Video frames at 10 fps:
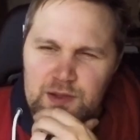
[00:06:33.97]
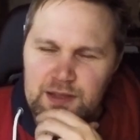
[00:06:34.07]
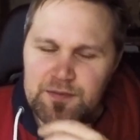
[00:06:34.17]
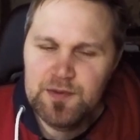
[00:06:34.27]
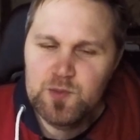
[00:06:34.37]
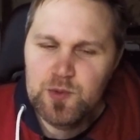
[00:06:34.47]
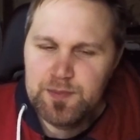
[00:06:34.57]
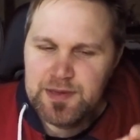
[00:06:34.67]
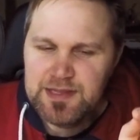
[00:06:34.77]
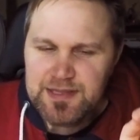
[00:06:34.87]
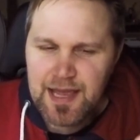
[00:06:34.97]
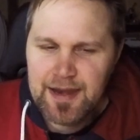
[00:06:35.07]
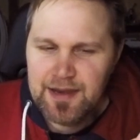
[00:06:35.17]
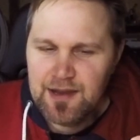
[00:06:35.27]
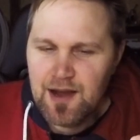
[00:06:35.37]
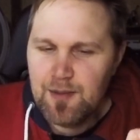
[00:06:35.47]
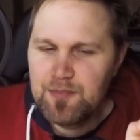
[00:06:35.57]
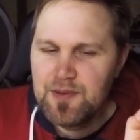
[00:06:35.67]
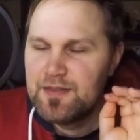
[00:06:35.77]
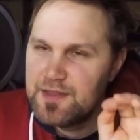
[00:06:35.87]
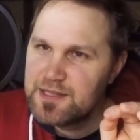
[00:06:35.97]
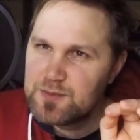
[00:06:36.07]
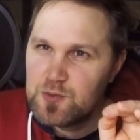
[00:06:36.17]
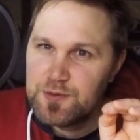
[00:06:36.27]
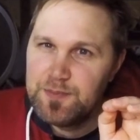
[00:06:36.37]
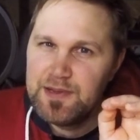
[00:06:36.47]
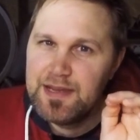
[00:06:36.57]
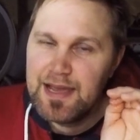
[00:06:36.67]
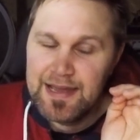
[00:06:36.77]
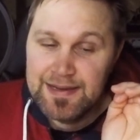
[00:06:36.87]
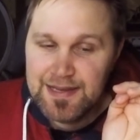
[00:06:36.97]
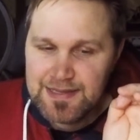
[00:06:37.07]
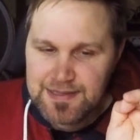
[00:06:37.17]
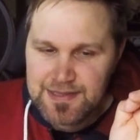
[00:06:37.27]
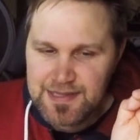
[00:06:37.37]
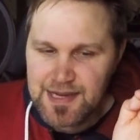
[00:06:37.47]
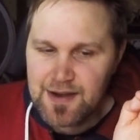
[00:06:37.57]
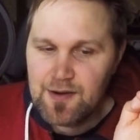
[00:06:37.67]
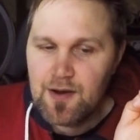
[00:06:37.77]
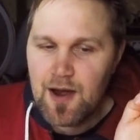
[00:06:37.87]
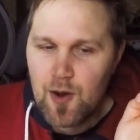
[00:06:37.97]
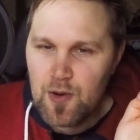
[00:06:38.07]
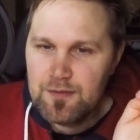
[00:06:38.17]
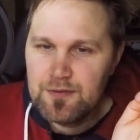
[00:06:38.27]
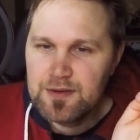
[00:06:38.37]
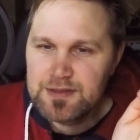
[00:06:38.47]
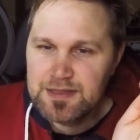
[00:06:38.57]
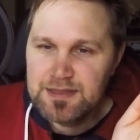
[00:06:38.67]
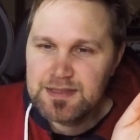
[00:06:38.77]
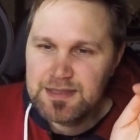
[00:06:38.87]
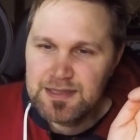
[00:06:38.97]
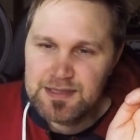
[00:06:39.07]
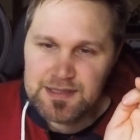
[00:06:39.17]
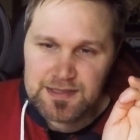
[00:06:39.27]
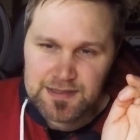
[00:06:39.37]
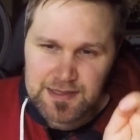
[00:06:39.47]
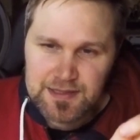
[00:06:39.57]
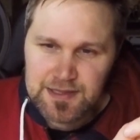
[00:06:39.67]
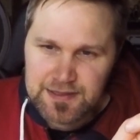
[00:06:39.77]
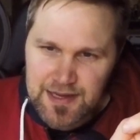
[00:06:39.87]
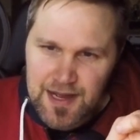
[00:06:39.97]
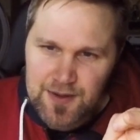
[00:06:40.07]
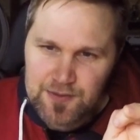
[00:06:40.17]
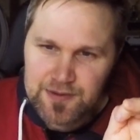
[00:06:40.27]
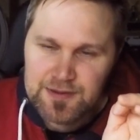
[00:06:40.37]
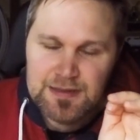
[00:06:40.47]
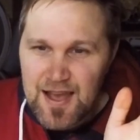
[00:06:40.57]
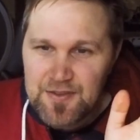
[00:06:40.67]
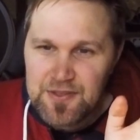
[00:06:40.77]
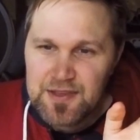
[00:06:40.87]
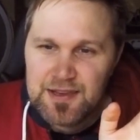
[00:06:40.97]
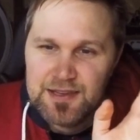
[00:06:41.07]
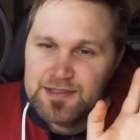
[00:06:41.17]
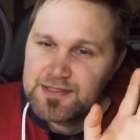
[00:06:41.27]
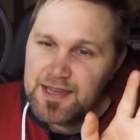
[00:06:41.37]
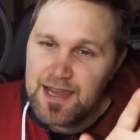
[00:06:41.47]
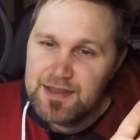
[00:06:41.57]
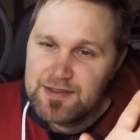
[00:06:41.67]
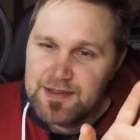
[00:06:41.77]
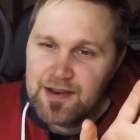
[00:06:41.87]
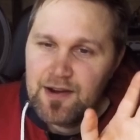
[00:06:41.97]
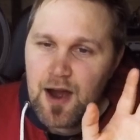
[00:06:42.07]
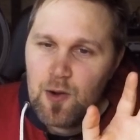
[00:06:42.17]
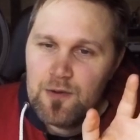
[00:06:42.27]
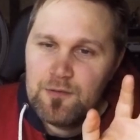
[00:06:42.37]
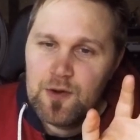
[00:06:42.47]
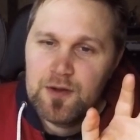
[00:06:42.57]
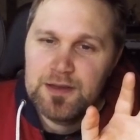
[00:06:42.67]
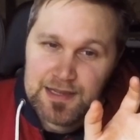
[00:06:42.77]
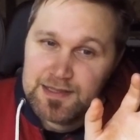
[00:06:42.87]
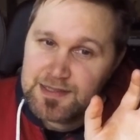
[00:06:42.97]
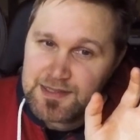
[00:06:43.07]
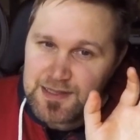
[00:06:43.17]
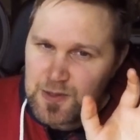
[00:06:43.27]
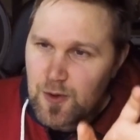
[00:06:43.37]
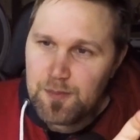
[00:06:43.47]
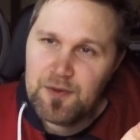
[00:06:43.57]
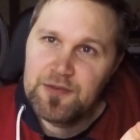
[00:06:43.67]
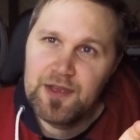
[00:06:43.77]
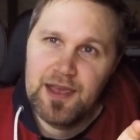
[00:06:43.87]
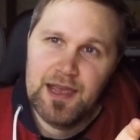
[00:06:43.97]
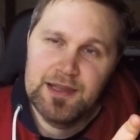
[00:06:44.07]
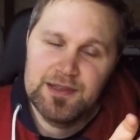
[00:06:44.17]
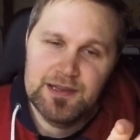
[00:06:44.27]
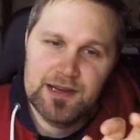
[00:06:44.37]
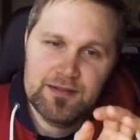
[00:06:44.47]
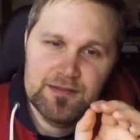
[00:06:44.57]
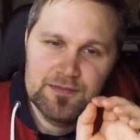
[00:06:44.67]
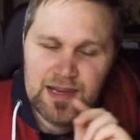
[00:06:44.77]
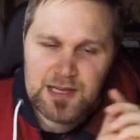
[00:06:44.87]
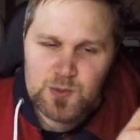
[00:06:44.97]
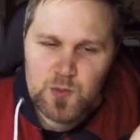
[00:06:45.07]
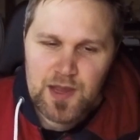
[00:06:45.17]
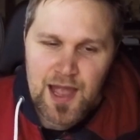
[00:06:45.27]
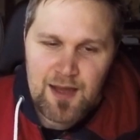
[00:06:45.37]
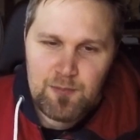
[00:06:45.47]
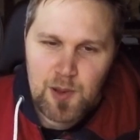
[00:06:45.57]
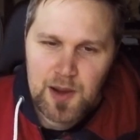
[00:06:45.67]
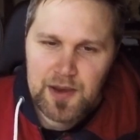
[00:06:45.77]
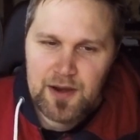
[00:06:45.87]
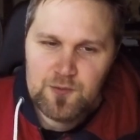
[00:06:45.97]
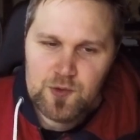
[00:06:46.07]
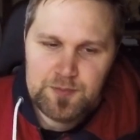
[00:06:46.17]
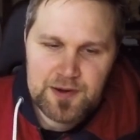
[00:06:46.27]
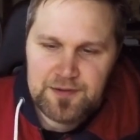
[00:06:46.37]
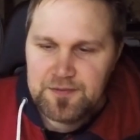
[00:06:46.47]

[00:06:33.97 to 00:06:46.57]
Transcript: If it would be standing up, this would be an S tier. However, since it's sitting down, I think it's A tier. However, it's top of the A tier. Next we have Paldean Wooper.